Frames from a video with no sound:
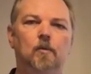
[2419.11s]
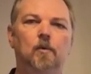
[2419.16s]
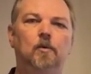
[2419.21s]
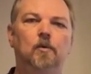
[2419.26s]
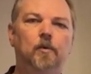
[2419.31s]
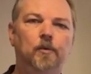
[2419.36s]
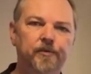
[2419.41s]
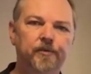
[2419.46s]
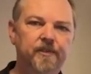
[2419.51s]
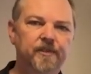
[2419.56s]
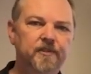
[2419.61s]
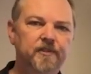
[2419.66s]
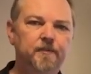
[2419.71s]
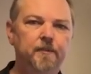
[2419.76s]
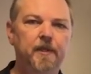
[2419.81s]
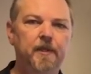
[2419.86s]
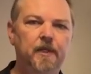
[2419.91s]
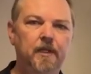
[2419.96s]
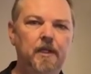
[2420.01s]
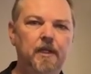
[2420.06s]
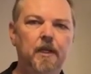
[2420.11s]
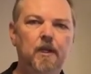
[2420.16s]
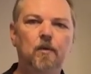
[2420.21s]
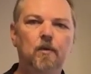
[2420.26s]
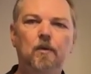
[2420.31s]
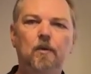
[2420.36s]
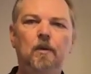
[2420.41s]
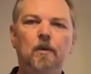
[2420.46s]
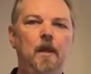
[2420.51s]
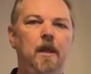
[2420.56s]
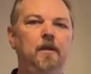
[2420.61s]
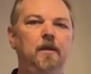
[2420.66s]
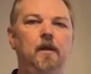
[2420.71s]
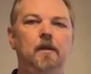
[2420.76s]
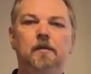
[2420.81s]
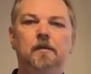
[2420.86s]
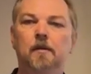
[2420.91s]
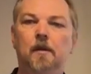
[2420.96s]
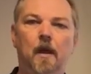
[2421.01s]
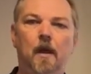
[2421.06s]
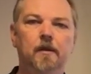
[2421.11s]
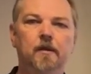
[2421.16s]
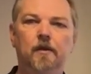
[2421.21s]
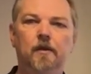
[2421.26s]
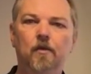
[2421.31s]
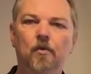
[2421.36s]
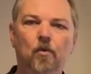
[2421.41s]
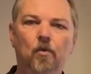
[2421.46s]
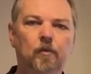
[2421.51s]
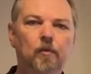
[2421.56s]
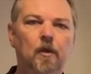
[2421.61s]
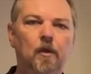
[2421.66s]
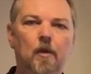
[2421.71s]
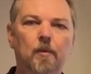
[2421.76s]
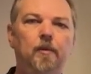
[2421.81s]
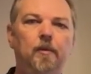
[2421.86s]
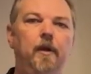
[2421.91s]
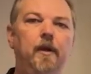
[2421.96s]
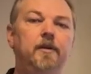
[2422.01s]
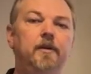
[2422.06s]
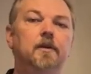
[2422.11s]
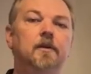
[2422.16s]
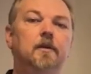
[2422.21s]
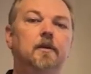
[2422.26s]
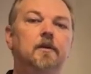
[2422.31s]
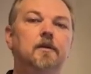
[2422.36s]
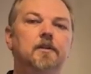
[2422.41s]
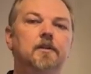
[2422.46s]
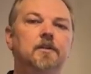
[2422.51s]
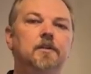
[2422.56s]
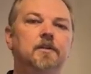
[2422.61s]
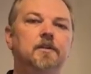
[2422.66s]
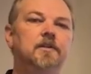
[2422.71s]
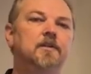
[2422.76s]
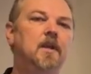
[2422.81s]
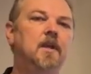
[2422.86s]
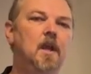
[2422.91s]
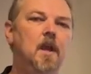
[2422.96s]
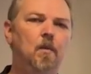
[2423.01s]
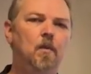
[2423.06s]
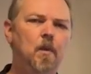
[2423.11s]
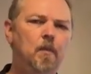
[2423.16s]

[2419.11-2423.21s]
Well, all things being equal and under normal operating conditions,